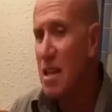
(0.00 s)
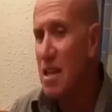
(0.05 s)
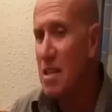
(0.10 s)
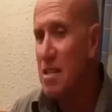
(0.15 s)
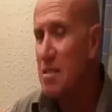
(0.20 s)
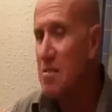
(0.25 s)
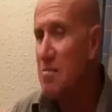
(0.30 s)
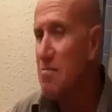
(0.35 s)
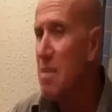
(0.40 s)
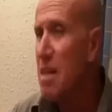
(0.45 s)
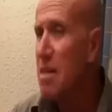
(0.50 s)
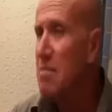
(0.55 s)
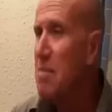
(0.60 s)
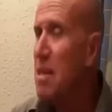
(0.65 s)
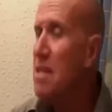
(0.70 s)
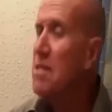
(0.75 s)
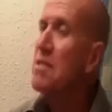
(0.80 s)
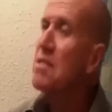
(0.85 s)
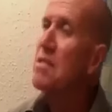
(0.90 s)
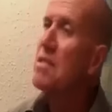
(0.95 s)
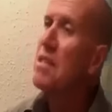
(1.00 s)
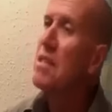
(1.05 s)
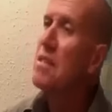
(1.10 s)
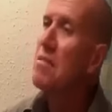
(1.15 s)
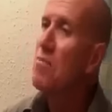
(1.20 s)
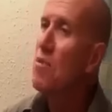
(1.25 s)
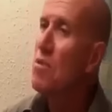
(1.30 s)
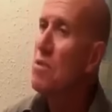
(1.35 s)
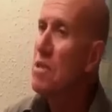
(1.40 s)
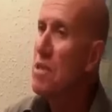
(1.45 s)
and my mother's
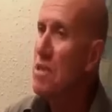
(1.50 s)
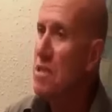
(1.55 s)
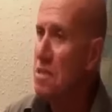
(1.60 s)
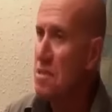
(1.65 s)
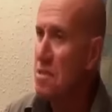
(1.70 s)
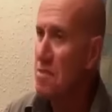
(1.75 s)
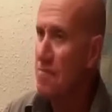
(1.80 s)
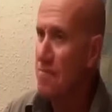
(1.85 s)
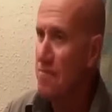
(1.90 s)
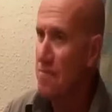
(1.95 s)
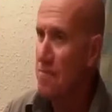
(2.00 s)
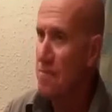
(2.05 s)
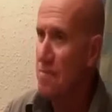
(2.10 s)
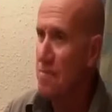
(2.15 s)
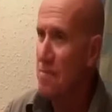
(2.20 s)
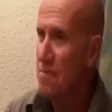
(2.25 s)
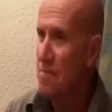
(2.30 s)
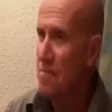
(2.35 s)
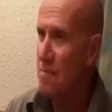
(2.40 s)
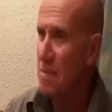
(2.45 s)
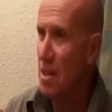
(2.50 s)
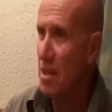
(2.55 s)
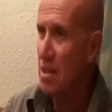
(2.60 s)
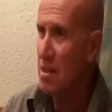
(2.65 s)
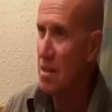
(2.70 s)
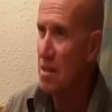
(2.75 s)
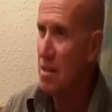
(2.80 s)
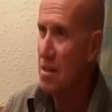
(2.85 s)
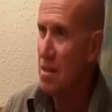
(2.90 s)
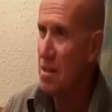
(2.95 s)
side Maltese. Uh,
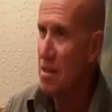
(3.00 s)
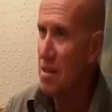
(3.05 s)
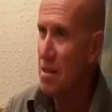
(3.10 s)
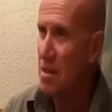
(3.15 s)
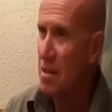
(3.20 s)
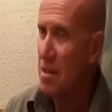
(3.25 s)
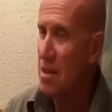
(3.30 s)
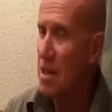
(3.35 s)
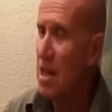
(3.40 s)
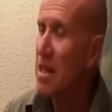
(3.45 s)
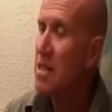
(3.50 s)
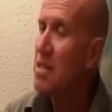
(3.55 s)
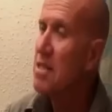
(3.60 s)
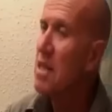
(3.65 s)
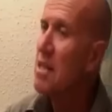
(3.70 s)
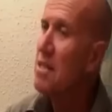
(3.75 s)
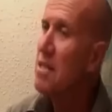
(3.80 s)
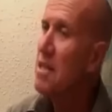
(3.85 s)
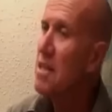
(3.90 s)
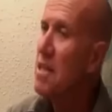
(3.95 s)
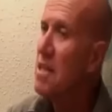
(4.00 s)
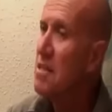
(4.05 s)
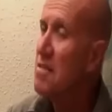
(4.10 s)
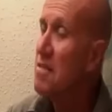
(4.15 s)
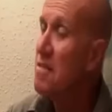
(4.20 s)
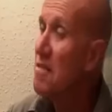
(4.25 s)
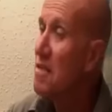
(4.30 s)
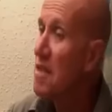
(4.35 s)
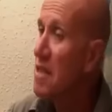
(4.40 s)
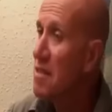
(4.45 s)
Alexandria
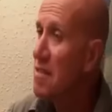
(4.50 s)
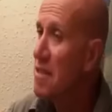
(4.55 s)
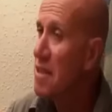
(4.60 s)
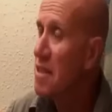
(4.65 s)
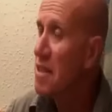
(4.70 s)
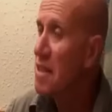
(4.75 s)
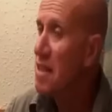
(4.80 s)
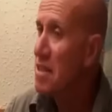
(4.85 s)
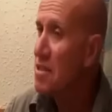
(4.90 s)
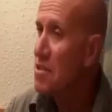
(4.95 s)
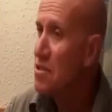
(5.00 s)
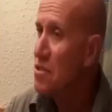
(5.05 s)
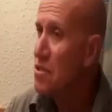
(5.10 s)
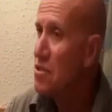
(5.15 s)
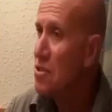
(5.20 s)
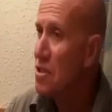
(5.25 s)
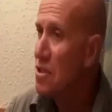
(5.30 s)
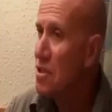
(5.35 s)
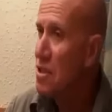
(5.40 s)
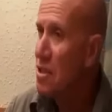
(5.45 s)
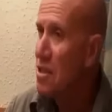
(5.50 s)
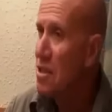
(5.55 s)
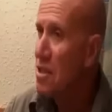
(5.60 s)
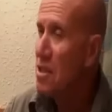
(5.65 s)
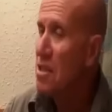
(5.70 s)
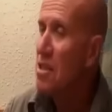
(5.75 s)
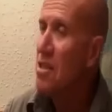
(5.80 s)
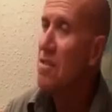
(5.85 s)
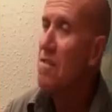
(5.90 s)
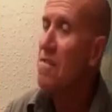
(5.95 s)
had a very very large
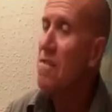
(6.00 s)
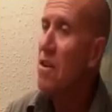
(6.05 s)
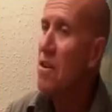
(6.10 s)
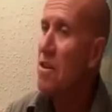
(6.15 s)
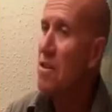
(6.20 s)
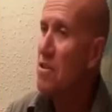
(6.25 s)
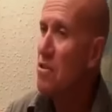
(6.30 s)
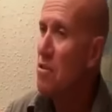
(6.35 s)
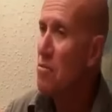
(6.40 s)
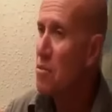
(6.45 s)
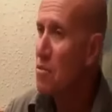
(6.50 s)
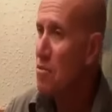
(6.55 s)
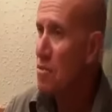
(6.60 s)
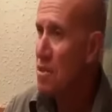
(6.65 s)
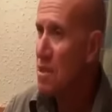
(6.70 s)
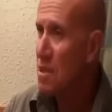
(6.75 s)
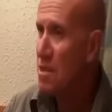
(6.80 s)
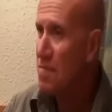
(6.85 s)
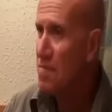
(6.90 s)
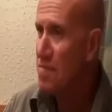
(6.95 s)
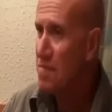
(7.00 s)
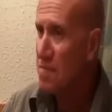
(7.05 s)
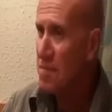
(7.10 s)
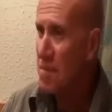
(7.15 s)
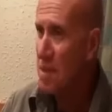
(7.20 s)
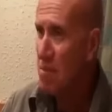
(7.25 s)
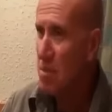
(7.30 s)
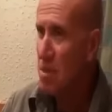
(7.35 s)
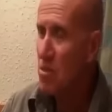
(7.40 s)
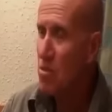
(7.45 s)
foreign community,
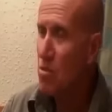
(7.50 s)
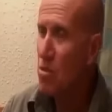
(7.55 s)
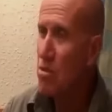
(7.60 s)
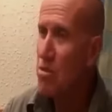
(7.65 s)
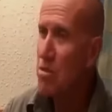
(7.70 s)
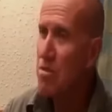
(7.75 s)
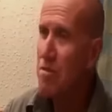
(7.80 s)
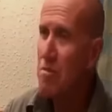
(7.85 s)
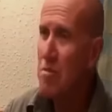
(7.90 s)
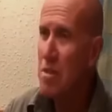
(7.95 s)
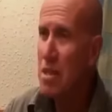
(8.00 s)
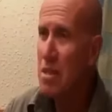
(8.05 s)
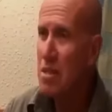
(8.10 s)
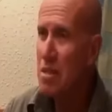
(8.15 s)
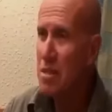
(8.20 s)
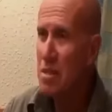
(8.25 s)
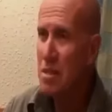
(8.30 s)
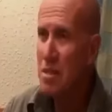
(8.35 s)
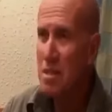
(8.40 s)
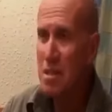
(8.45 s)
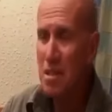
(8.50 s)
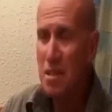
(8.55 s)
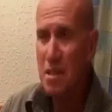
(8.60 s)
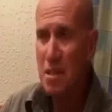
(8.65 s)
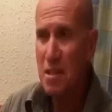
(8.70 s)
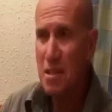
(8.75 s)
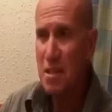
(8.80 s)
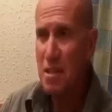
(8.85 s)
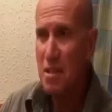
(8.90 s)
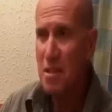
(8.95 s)
about a quarter of a million in
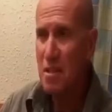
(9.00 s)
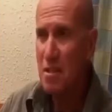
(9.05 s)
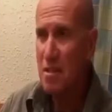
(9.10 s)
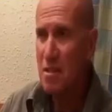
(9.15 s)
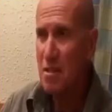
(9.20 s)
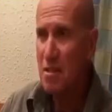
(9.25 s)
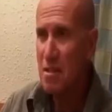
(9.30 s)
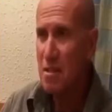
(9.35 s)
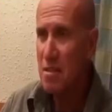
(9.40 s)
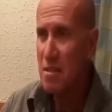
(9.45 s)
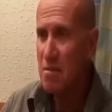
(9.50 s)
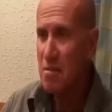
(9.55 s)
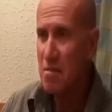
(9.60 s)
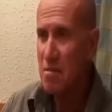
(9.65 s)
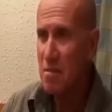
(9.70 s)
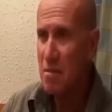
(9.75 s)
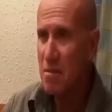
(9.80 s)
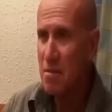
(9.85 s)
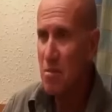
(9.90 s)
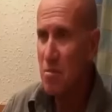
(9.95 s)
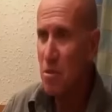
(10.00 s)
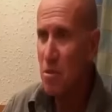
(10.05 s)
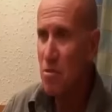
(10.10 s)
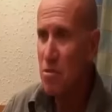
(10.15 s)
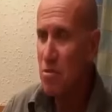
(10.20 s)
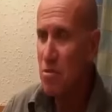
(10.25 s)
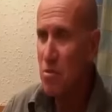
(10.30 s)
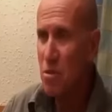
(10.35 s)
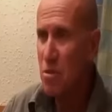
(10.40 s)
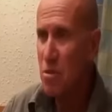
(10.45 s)
the uh, in the
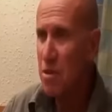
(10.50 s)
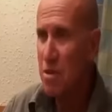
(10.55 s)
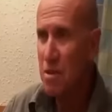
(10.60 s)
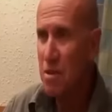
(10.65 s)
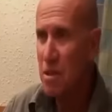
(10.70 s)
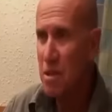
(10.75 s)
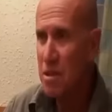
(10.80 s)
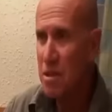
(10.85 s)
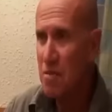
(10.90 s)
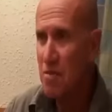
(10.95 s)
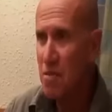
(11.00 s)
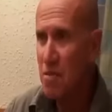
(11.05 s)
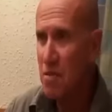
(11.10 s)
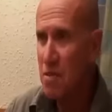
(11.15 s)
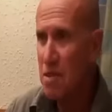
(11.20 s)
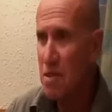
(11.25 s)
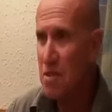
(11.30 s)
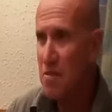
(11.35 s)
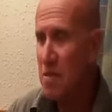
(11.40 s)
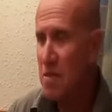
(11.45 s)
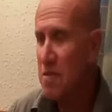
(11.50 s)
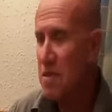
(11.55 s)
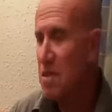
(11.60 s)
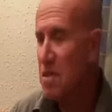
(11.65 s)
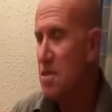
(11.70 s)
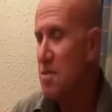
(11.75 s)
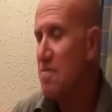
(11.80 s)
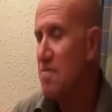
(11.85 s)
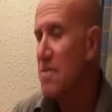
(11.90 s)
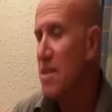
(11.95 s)
post-war in the 1940s
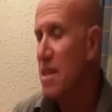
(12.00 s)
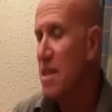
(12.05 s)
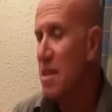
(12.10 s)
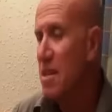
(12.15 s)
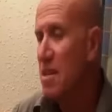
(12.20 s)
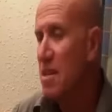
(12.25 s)
50s.